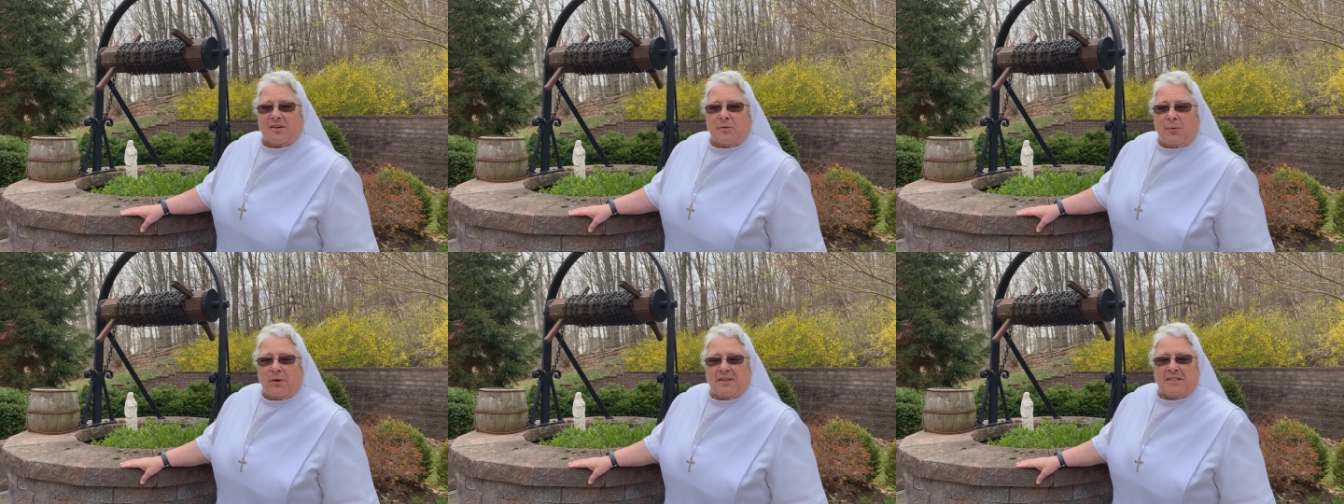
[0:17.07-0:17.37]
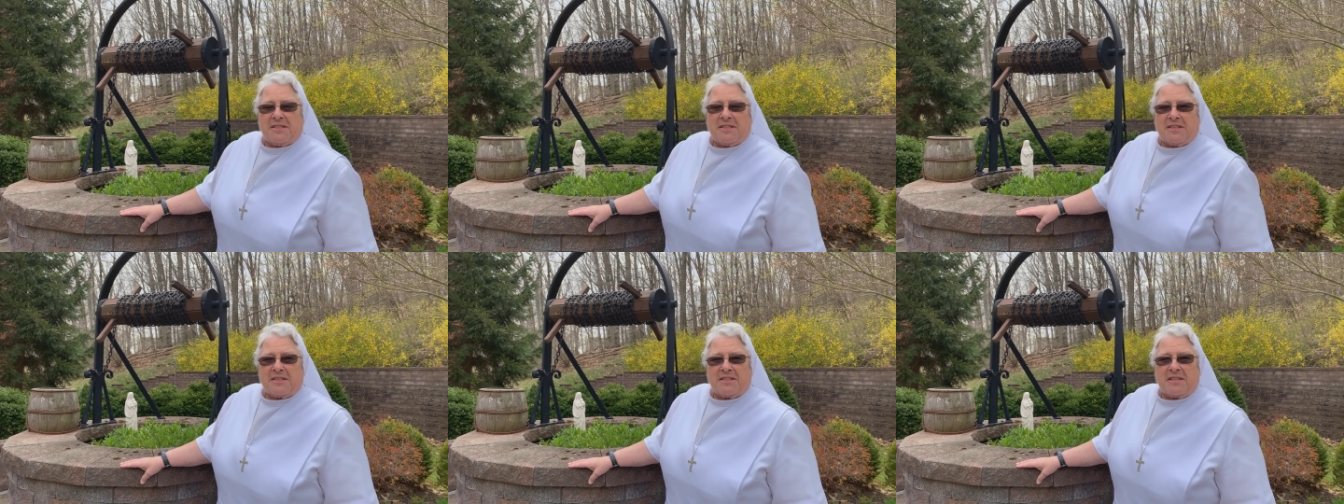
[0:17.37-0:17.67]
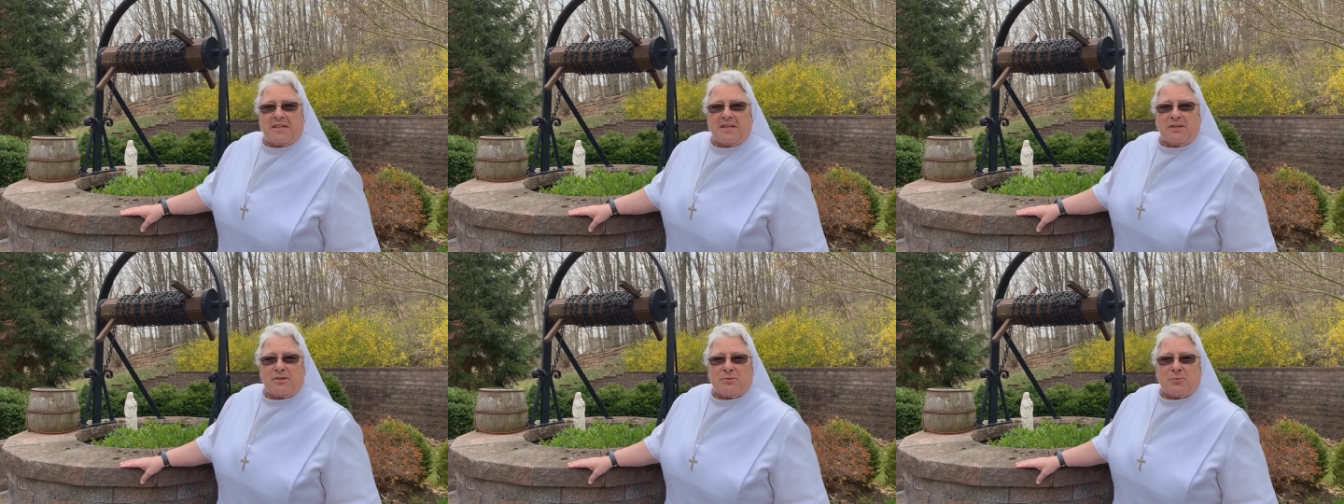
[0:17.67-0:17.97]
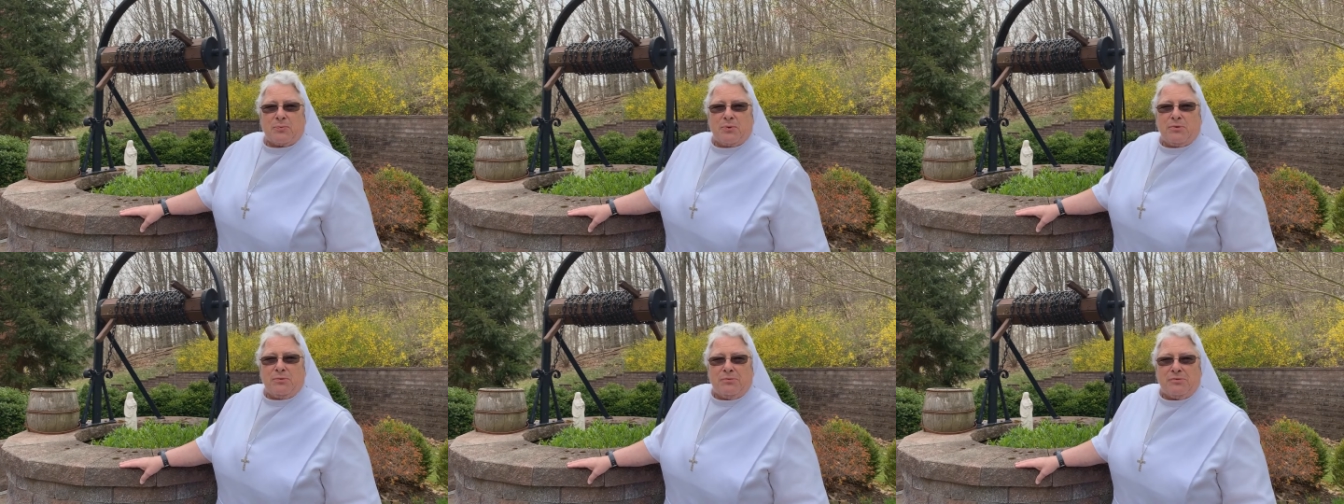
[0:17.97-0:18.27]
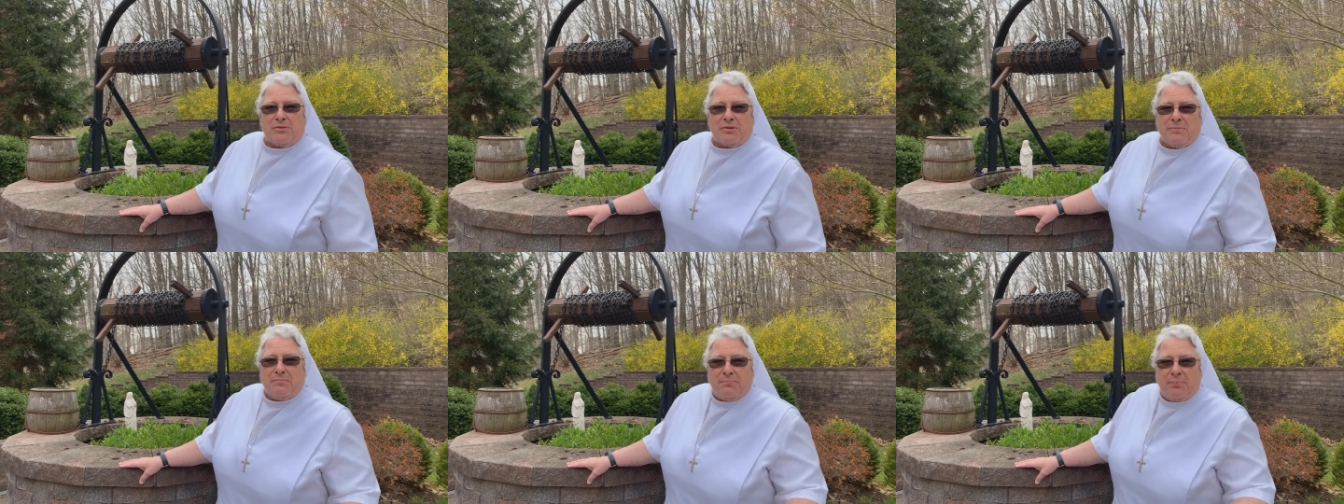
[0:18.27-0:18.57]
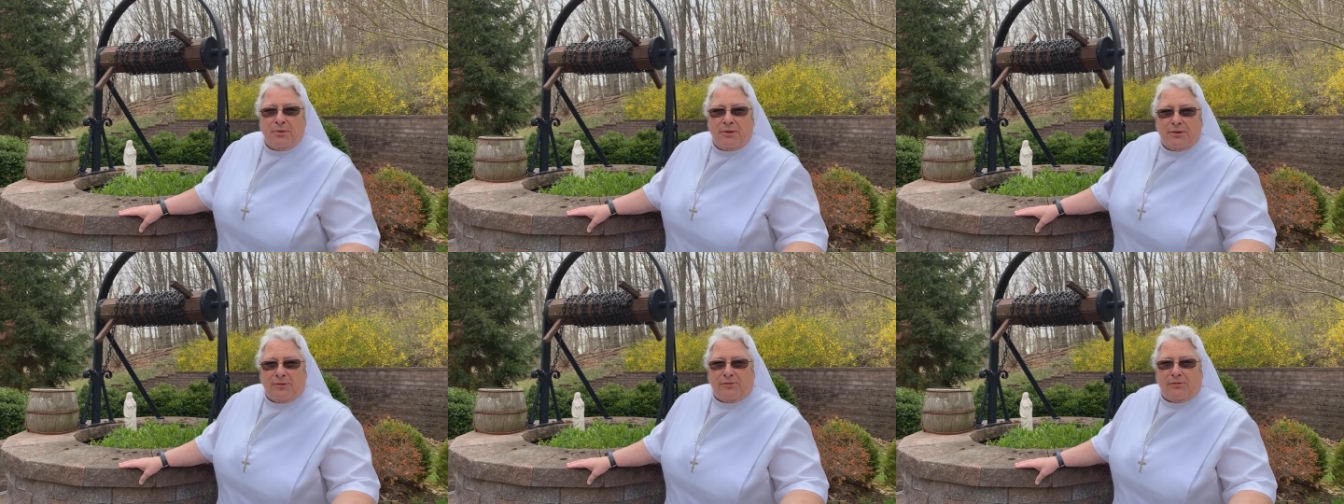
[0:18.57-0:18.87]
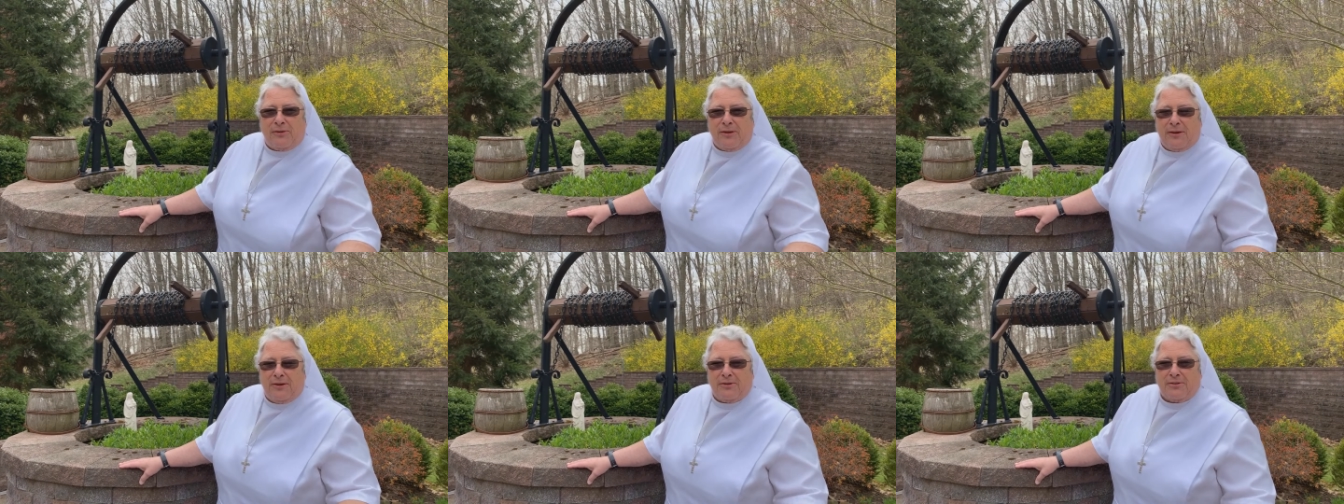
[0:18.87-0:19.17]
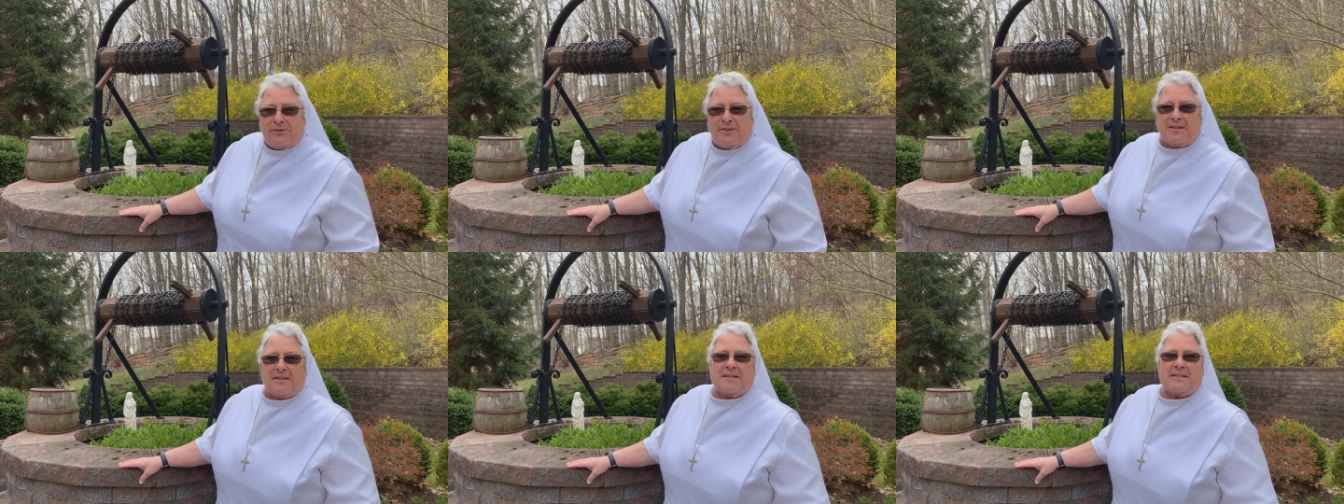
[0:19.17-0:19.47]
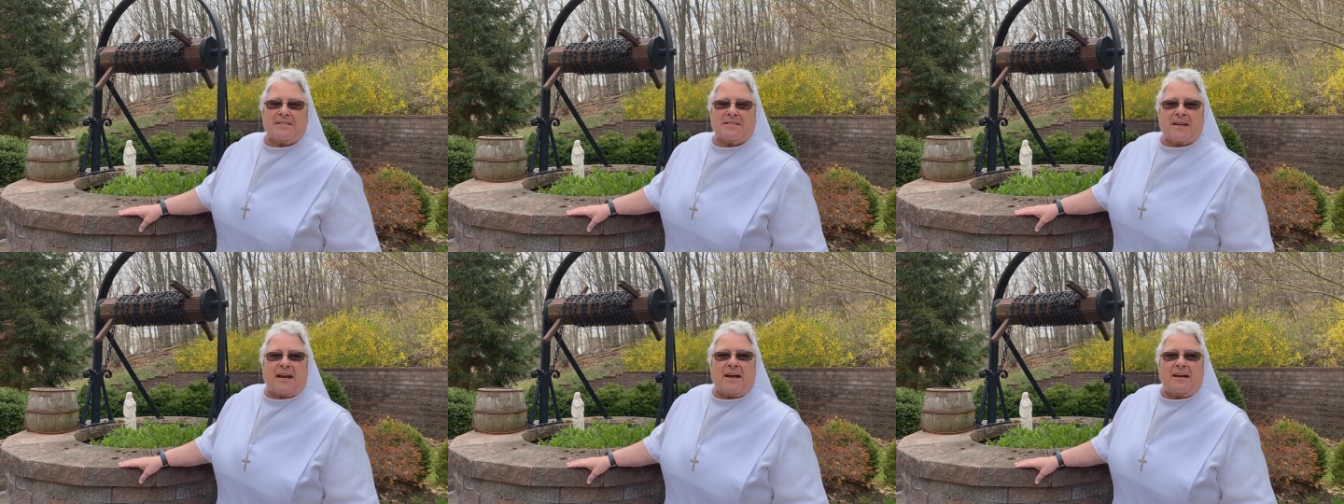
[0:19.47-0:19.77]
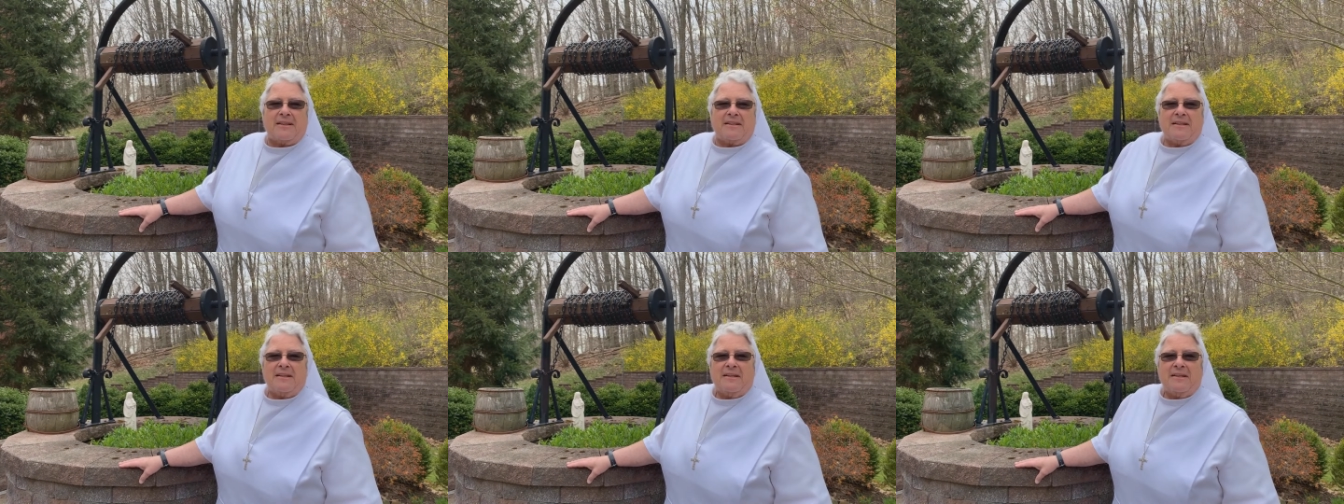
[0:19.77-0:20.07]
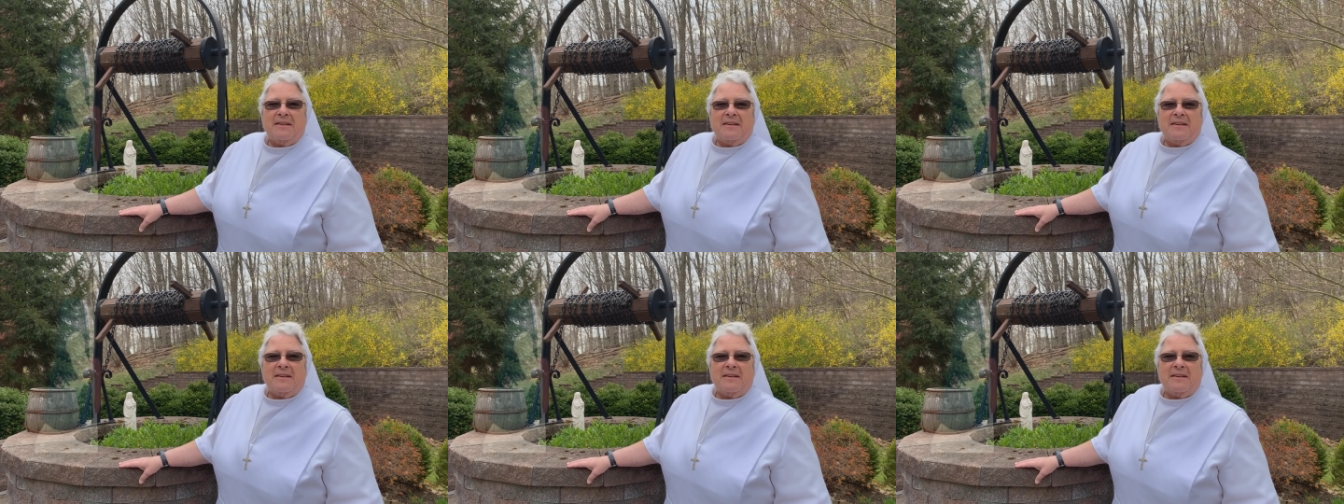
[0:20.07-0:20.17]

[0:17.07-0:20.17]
he wants to see his wounds and put his fingers in his side.